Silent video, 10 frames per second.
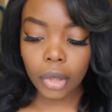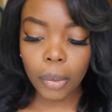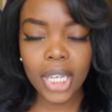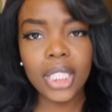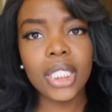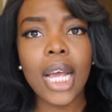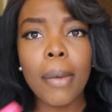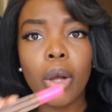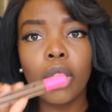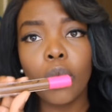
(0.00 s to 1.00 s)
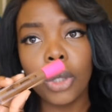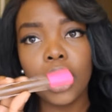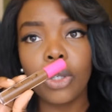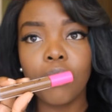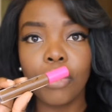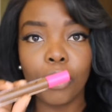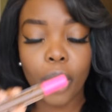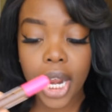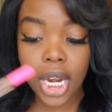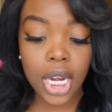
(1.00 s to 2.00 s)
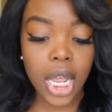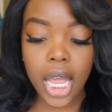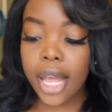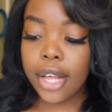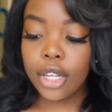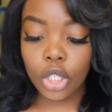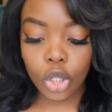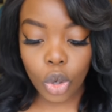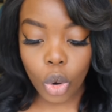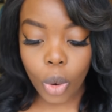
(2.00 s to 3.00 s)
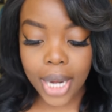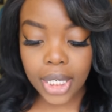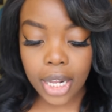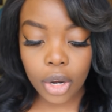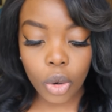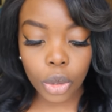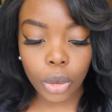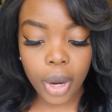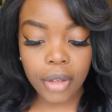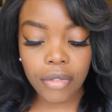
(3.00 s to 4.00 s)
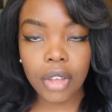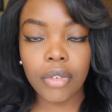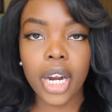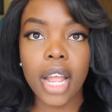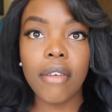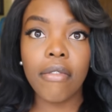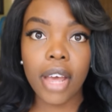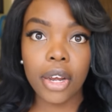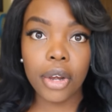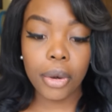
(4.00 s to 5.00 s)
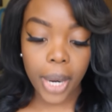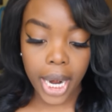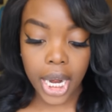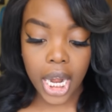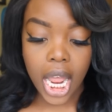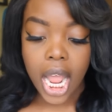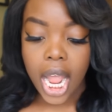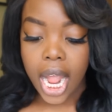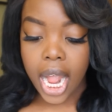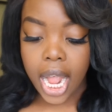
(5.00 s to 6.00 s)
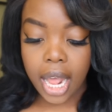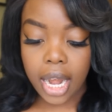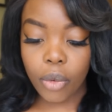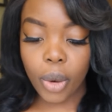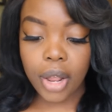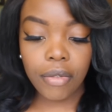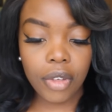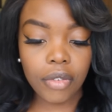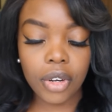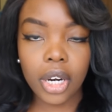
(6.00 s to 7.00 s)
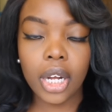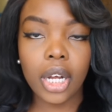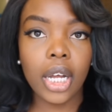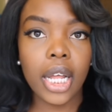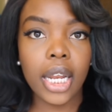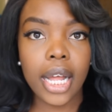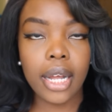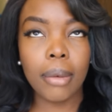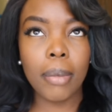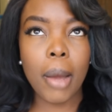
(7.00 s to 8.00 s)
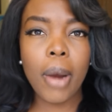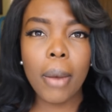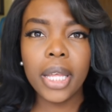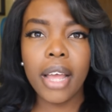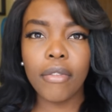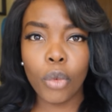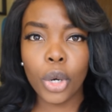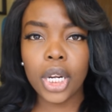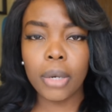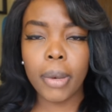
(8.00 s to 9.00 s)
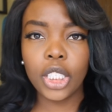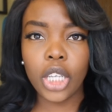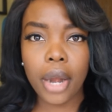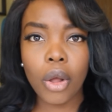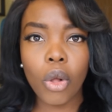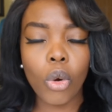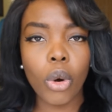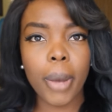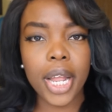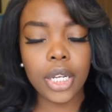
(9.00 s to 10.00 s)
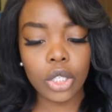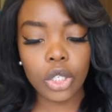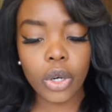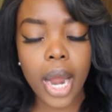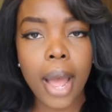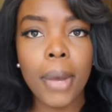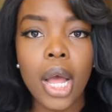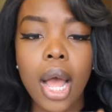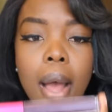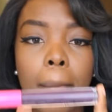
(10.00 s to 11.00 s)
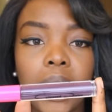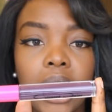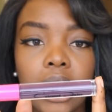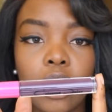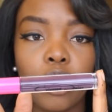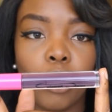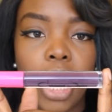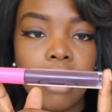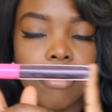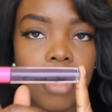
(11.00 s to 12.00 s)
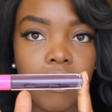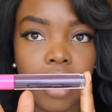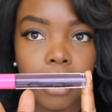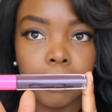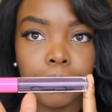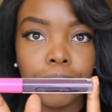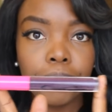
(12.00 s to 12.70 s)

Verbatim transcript: But at the time, I only ordered Truffle Raine. So I decided to order Raine Fever and Vanity Raine. And Raine Fever, um, I probably have worn it on my channel or my Instagram, but this is Raine Fever